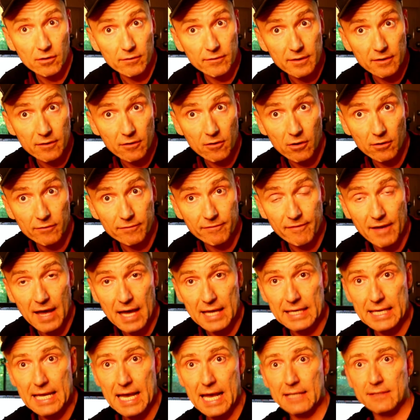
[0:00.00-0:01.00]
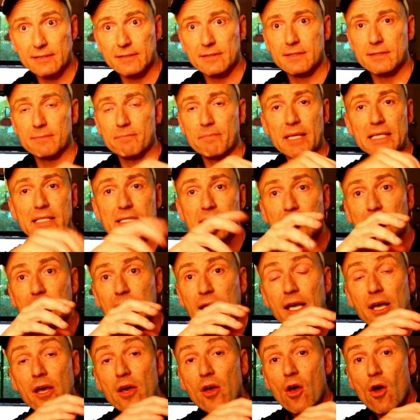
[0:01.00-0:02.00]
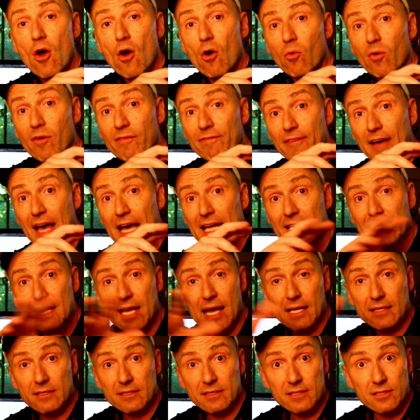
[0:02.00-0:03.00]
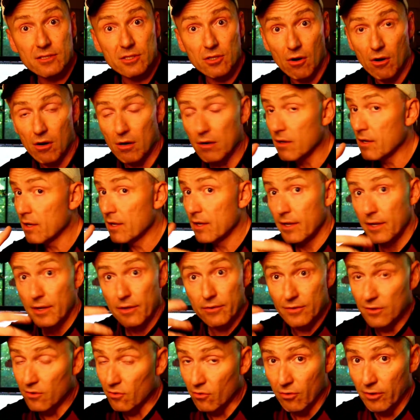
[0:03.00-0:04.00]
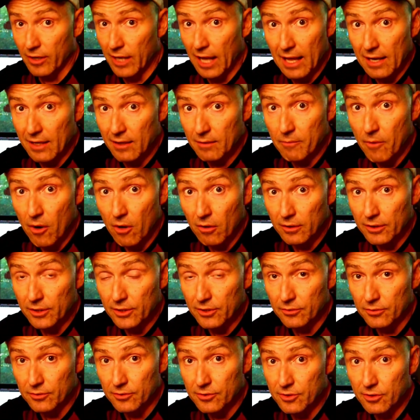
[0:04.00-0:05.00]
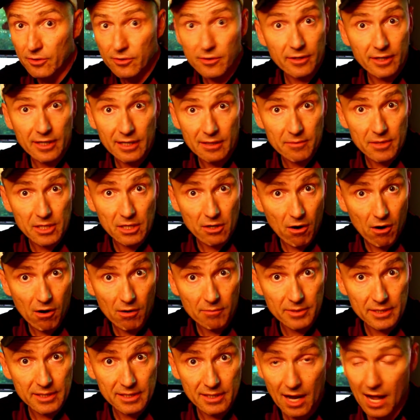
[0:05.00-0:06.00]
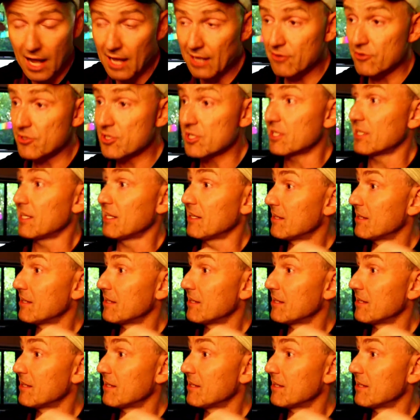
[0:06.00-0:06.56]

They're called fatty acids. And basically what fatty acids are, they're organic molecules, so they're going to be carbon and hydrogen.